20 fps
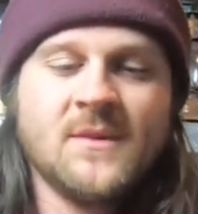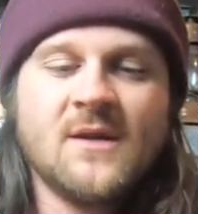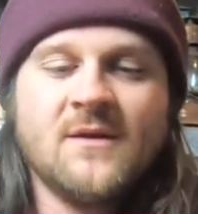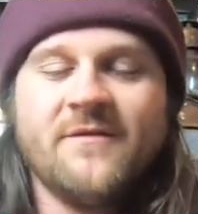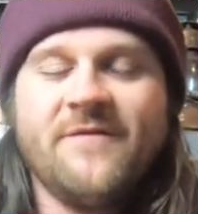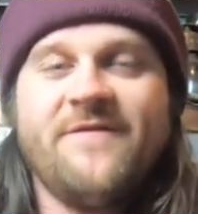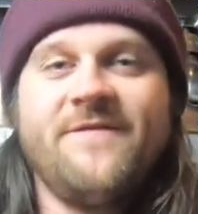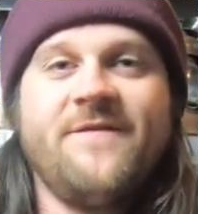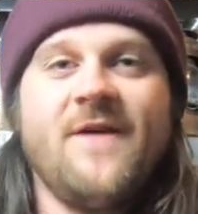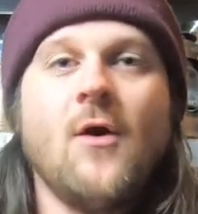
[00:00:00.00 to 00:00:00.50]

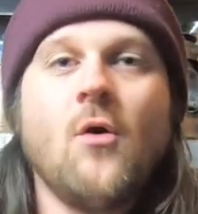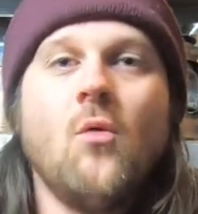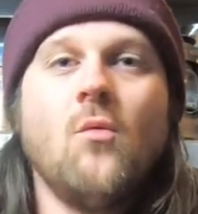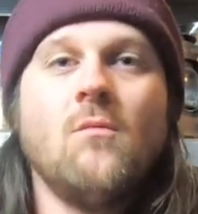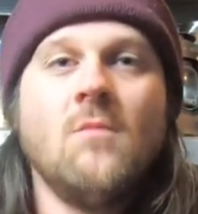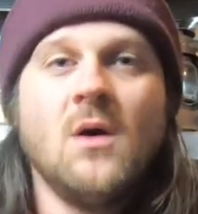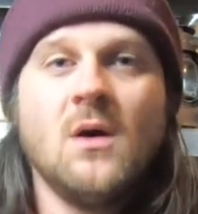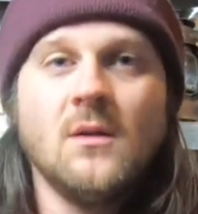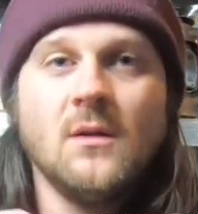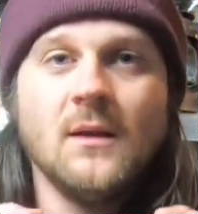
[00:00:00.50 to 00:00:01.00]

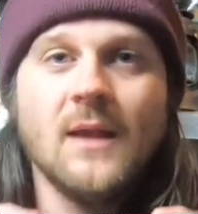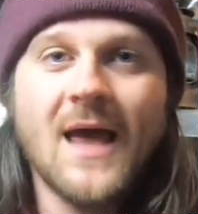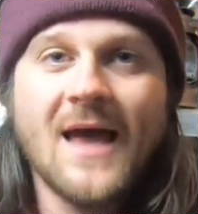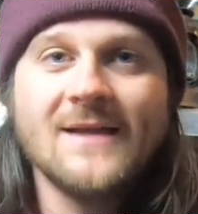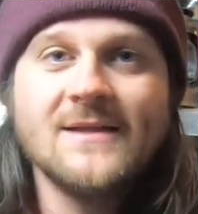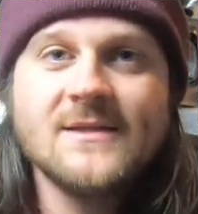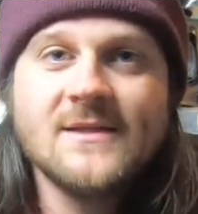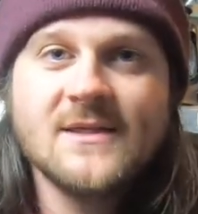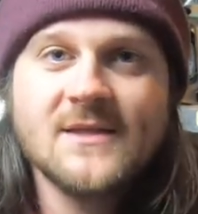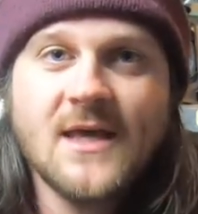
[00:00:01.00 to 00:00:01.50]
film
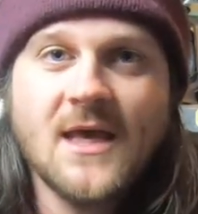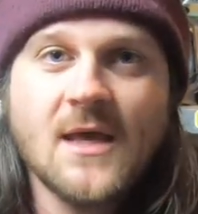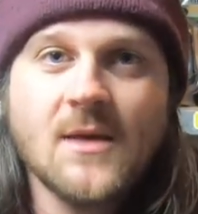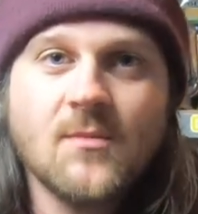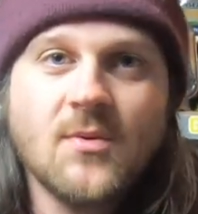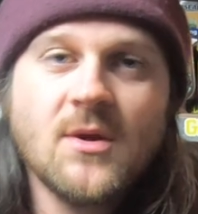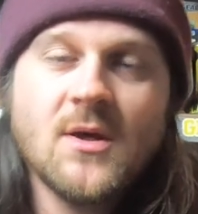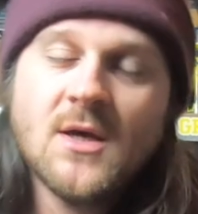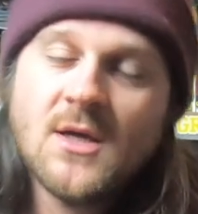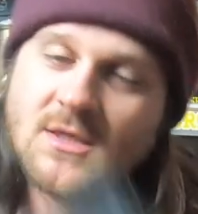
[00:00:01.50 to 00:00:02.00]
landscape.
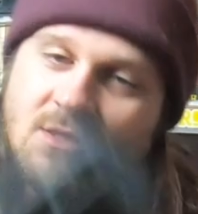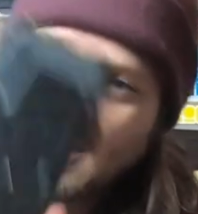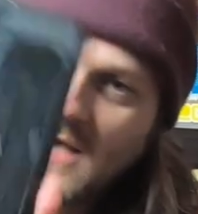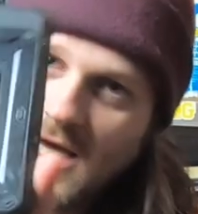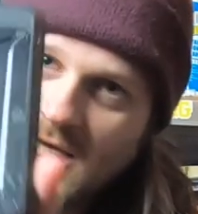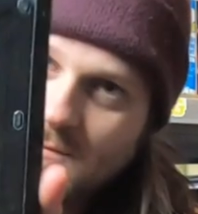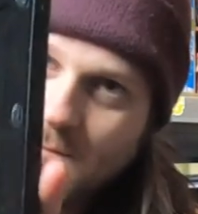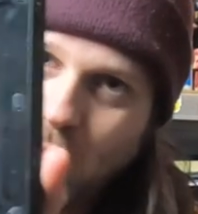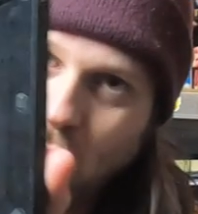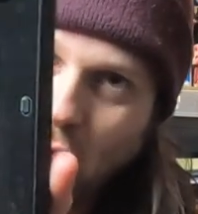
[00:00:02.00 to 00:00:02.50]
So
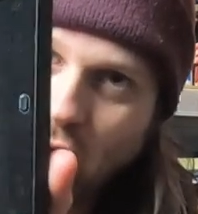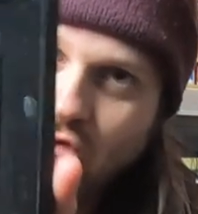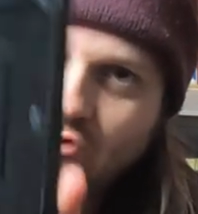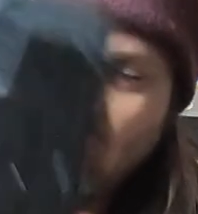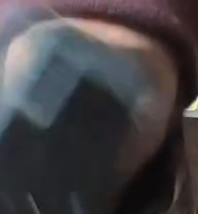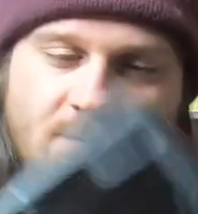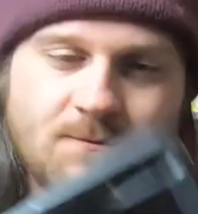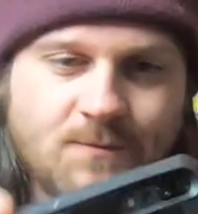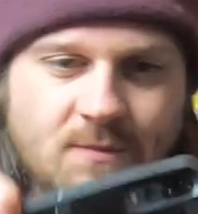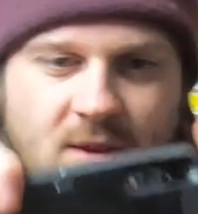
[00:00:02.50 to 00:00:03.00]
that's
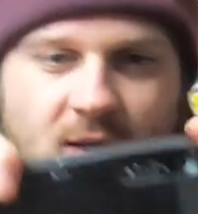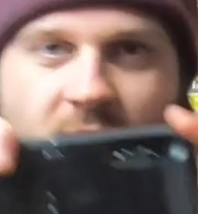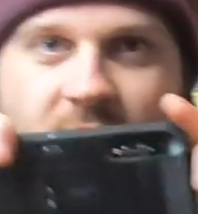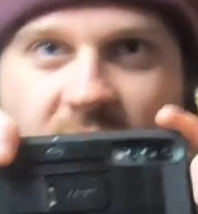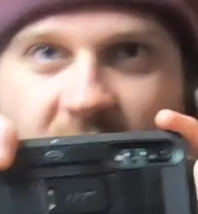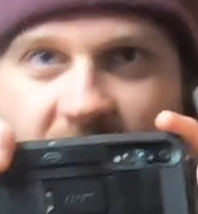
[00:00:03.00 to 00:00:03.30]
portrait and